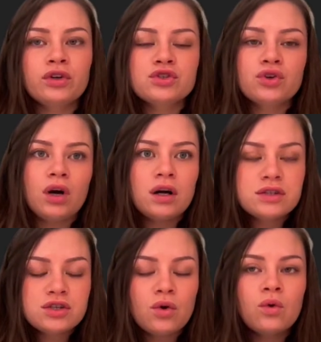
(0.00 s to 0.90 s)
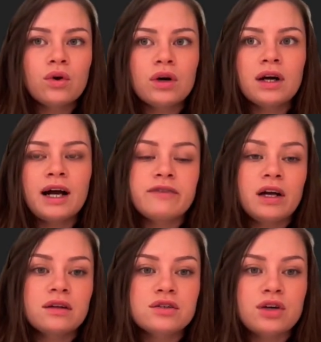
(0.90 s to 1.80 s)
cross or I
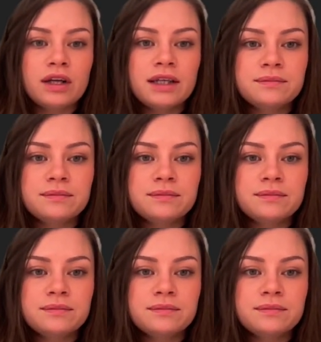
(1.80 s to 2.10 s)
find the target.